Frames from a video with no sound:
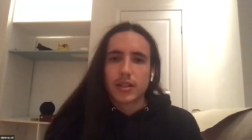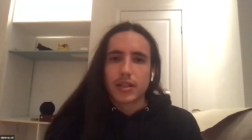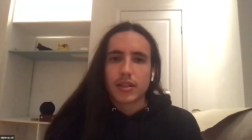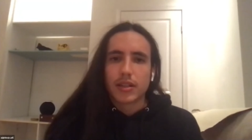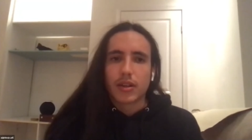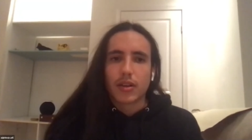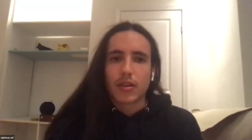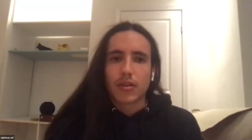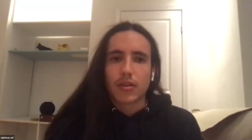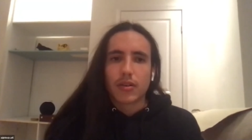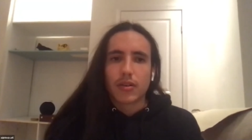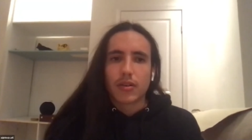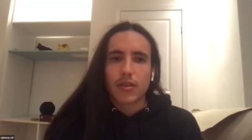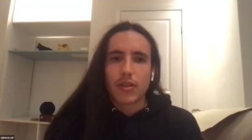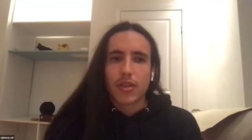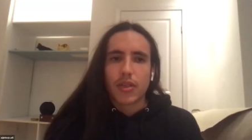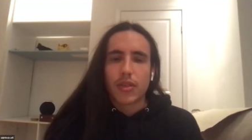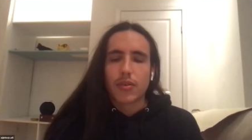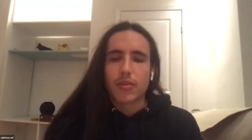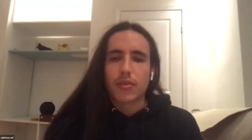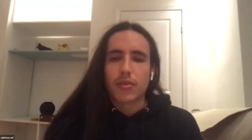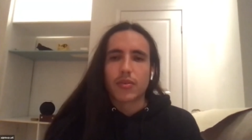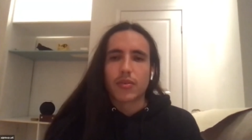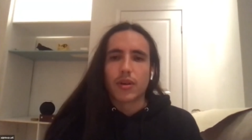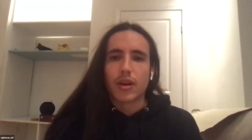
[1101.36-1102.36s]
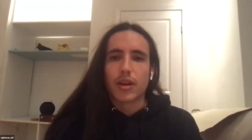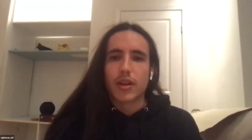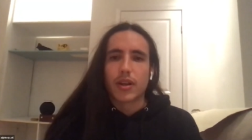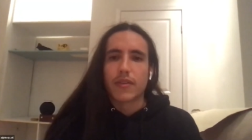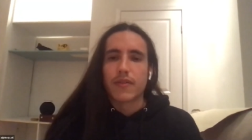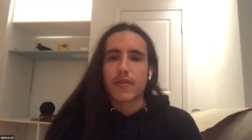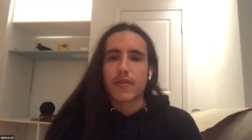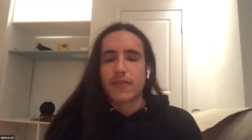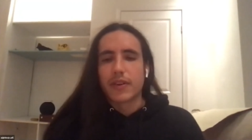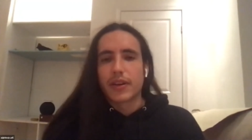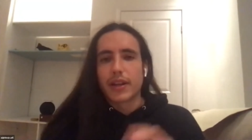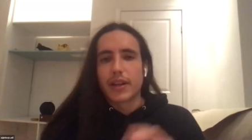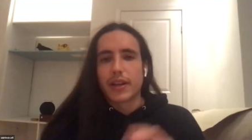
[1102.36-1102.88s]
you know, through an,
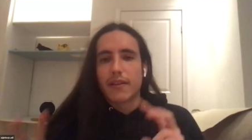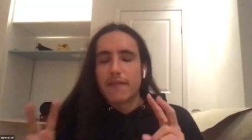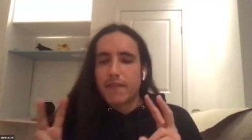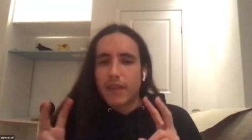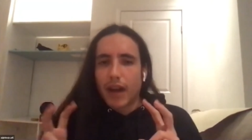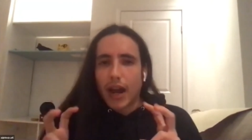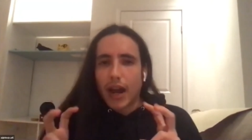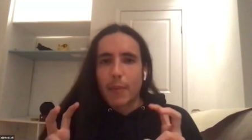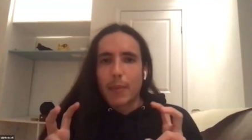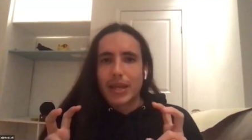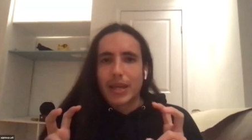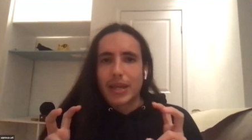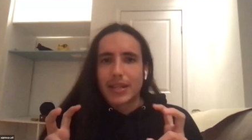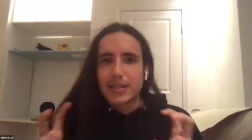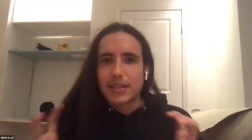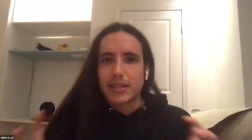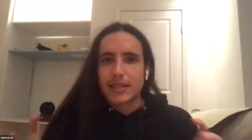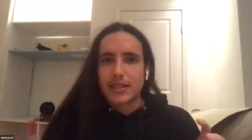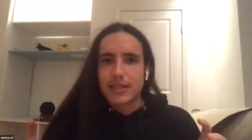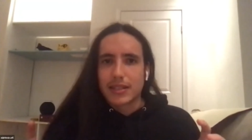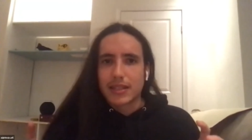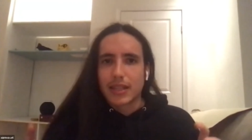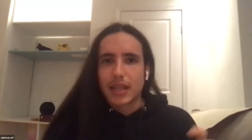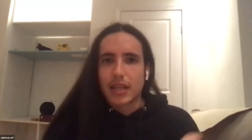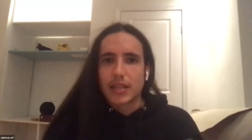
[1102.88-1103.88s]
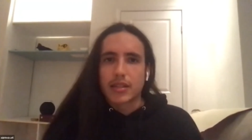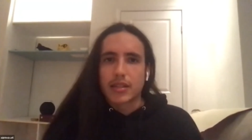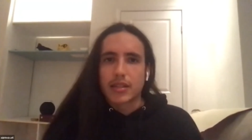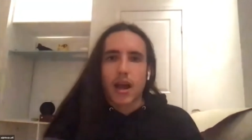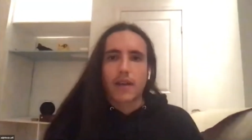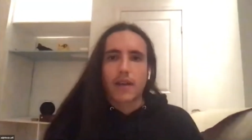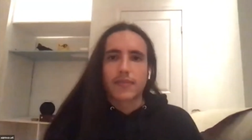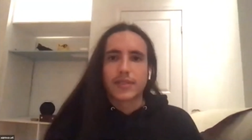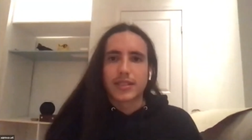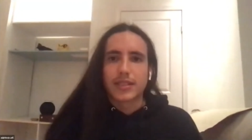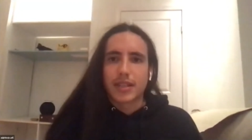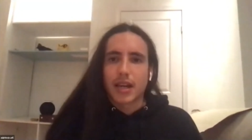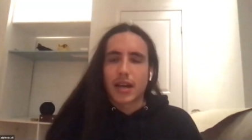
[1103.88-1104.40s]
a very environmentalist lens,
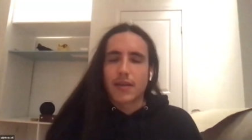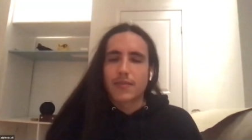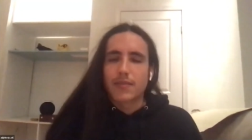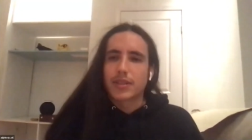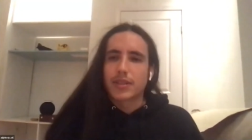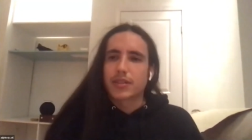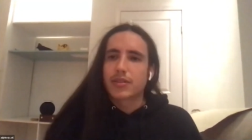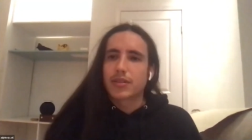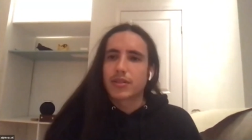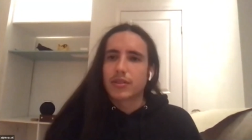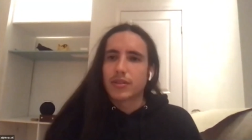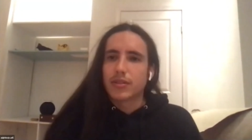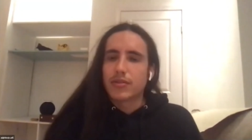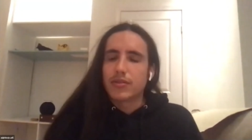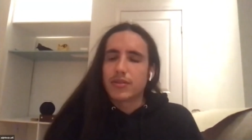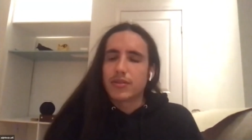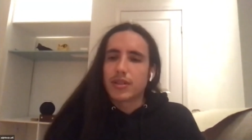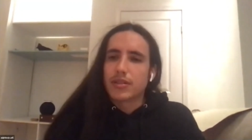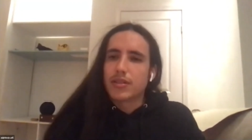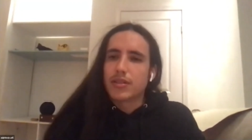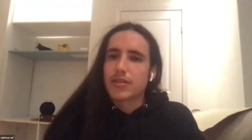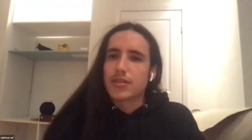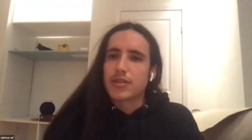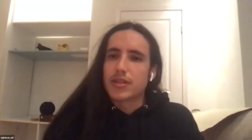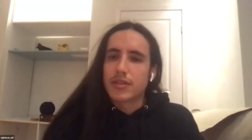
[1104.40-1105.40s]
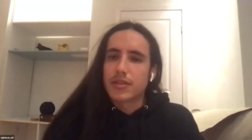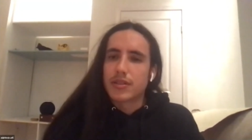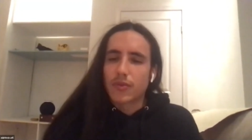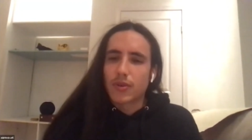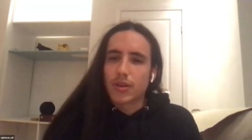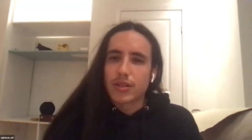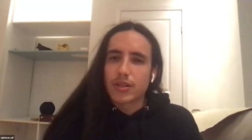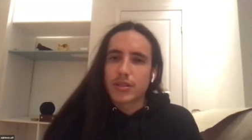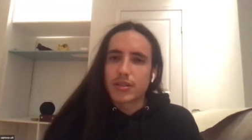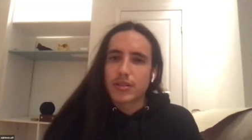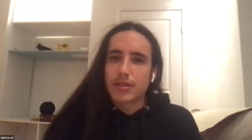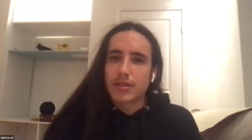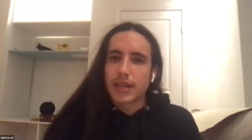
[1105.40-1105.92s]
oftentimes excludes Indigenous
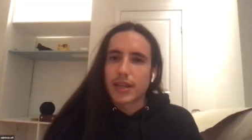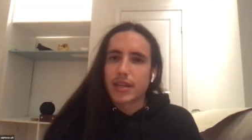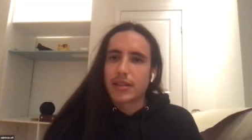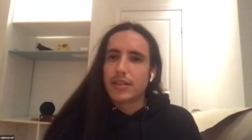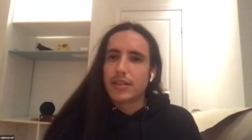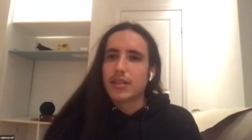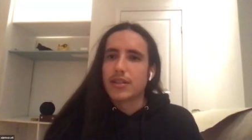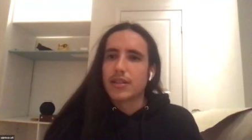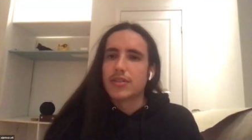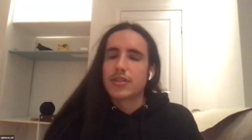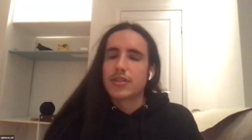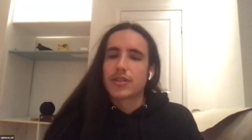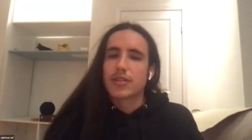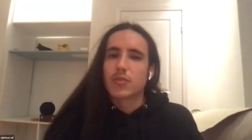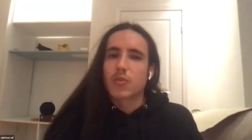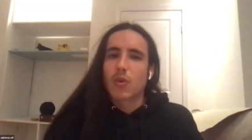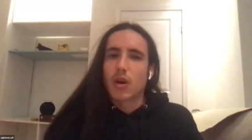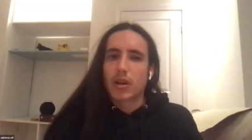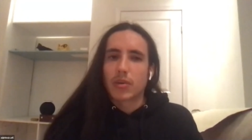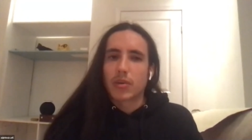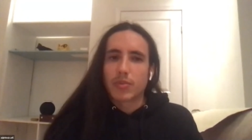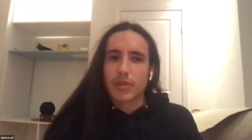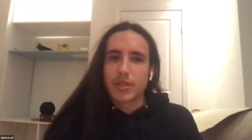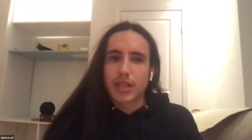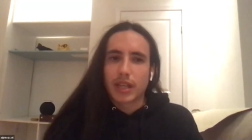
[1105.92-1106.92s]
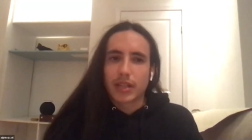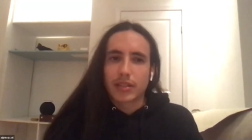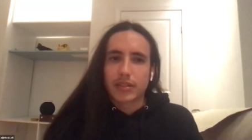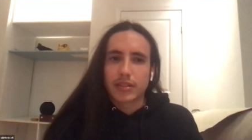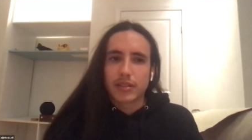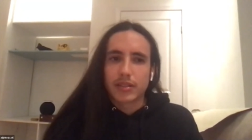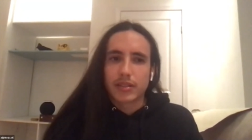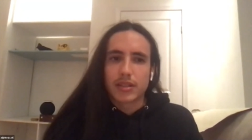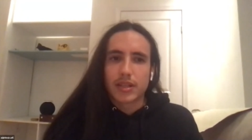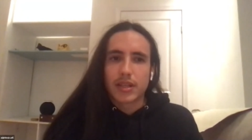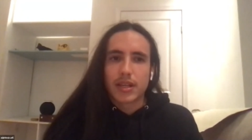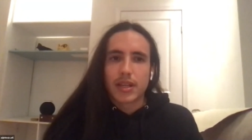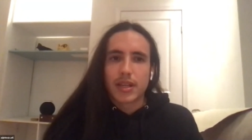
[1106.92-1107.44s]
voices and Indigenous water
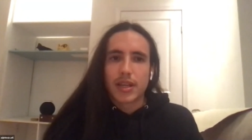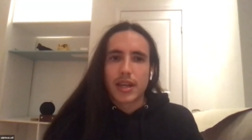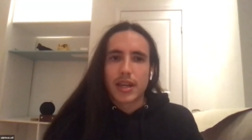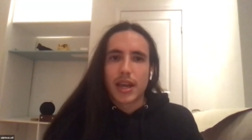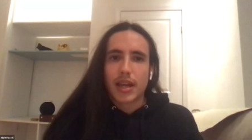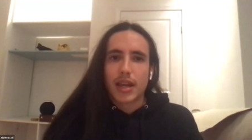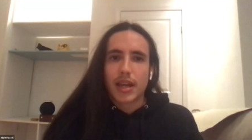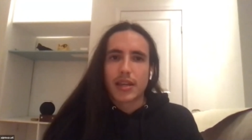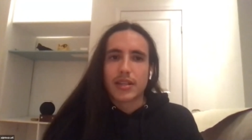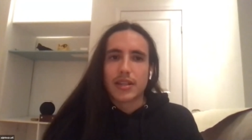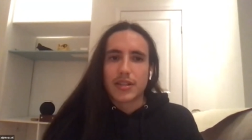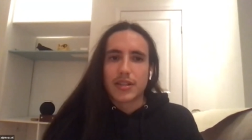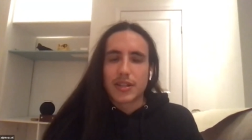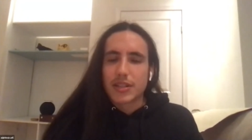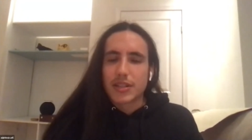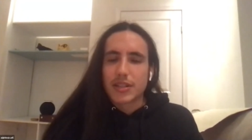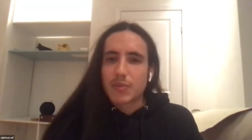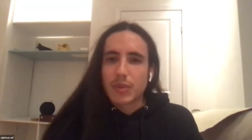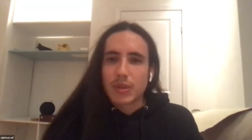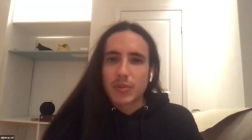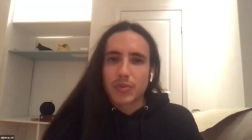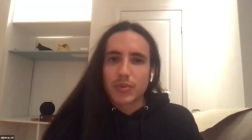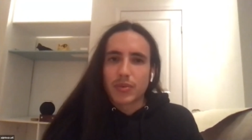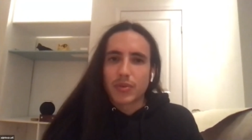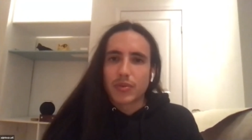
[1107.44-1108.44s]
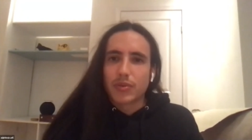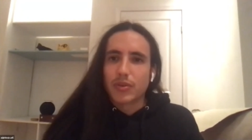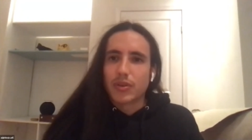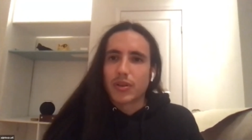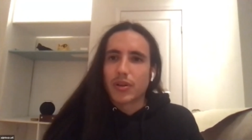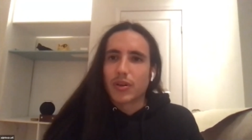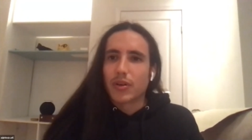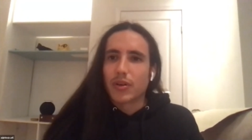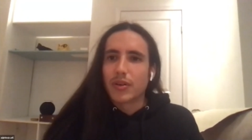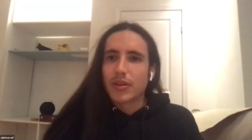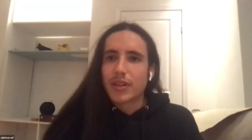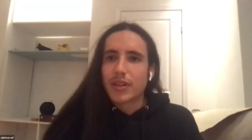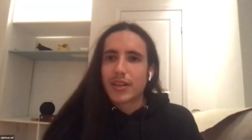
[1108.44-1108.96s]
protectors and Indigenous people who
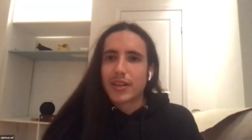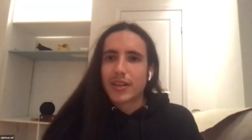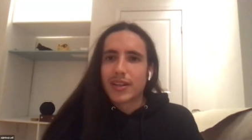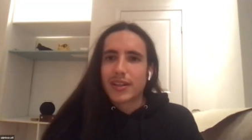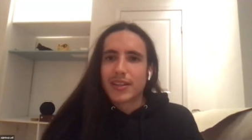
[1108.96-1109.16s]
don't